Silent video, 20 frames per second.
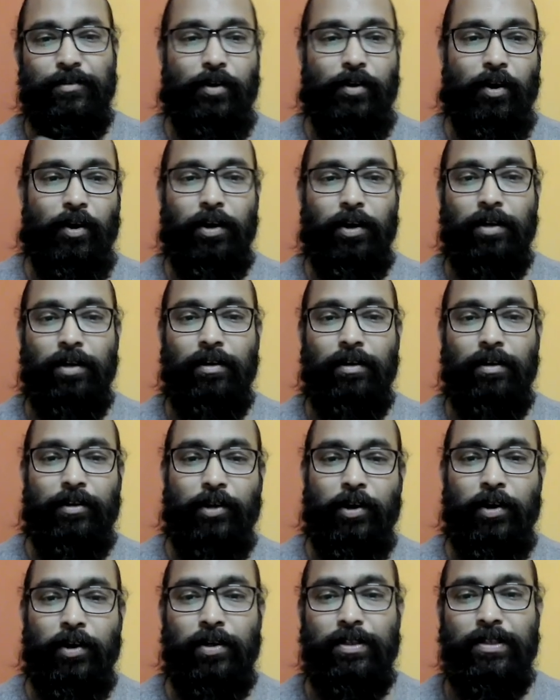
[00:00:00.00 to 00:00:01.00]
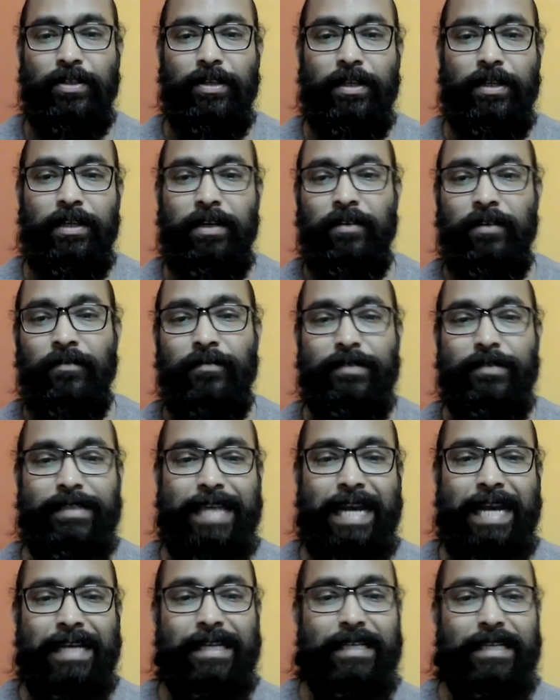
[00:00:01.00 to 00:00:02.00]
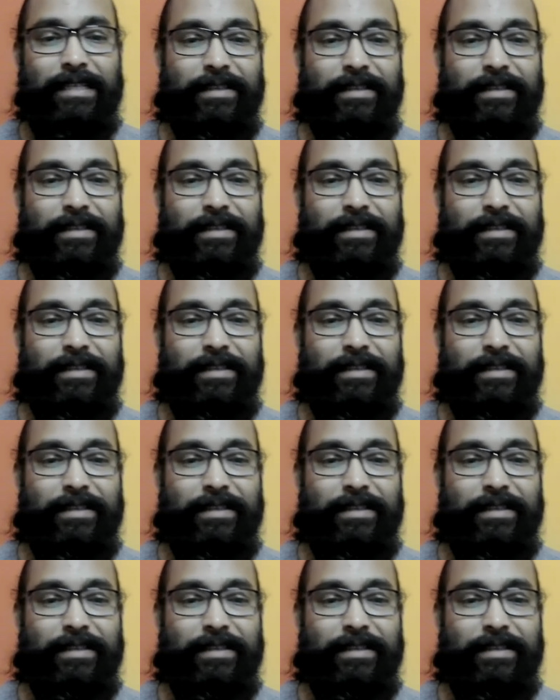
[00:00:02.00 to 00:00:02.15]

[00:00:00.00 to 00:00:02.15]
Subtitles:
God, thoughts, love, sadness,